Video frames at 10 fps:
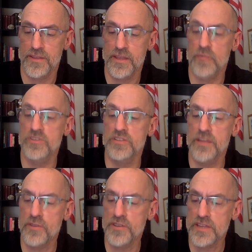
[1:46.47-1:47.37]
It was
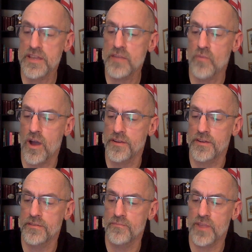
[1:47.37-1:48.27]
liberty he
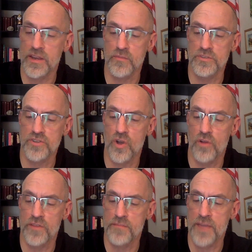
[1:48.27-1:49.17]
wanted, and it was
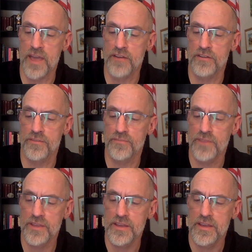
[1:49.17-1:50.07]
all that mattered.
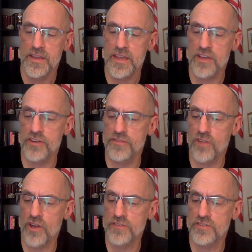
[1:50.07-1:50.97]
He could have
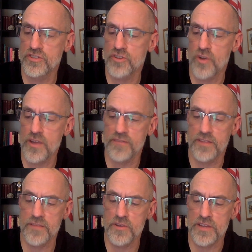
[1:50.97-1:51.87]
lost the joy of
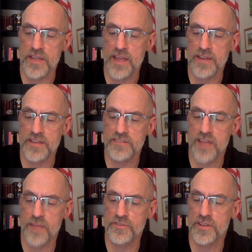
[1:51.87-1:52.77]
liberty had he
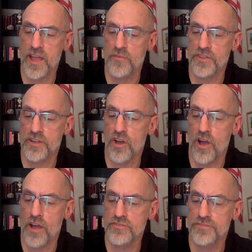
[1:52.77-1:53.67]
stopped to count the
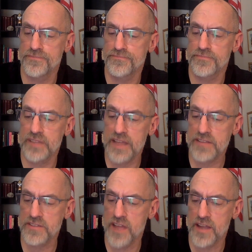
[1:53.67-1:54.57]
cost.
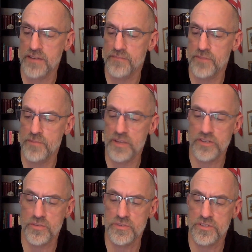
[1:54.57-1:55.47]
Last night, the
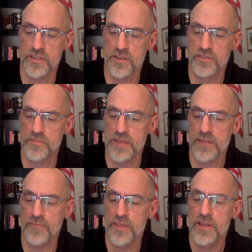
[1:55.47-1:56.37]
picture was clear to
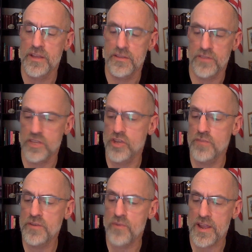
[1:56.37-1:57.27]
me. The
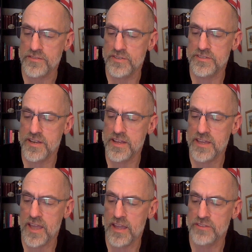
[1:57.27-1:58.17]
human race is in a
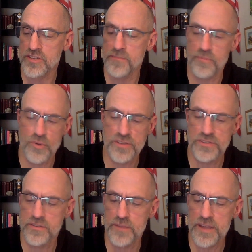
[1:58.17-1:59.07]
cage,
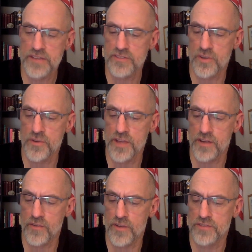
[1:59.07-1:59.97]
imprisoned by its own
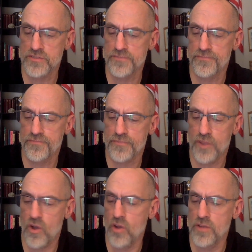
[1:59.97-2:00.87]
ignorance.
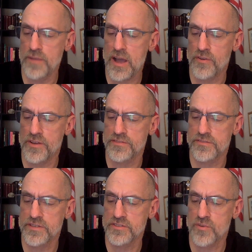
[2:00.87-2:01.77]
All about
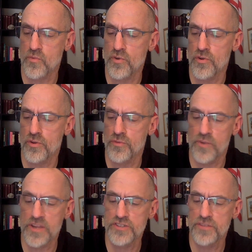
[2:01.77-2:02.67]
us a world
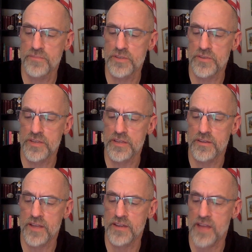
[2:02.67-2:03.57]
rich in beauty
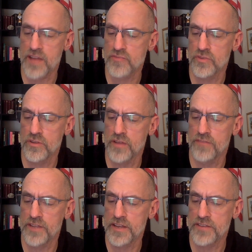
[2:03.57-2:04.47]
and natural
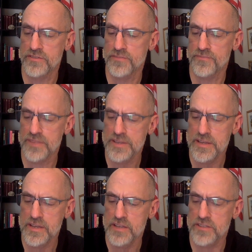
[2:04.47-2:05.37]
loveliness.
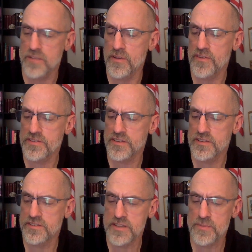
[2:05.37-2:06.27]
Some of us
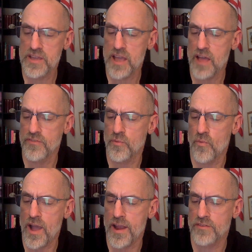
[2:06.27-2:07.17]
can see beyond the
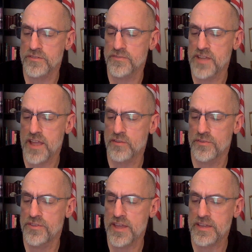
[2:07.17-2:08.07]
wires of
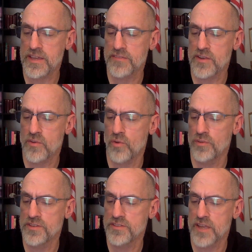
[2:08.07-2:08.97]
tangled thinking that
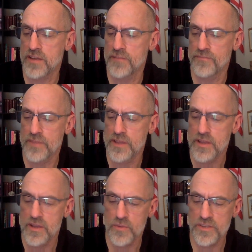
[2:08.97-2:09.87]
hold us in.
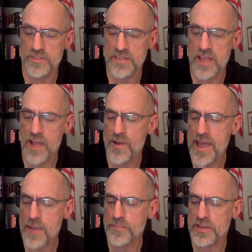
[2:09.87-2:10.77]
We see how
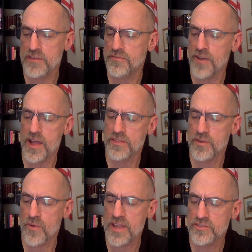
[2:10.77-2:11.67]
happy and fine
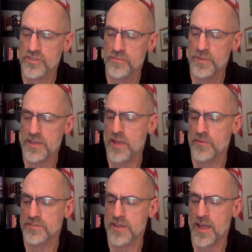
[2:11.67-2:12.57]
the race could be
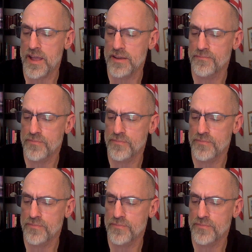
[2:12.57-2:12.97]
outside.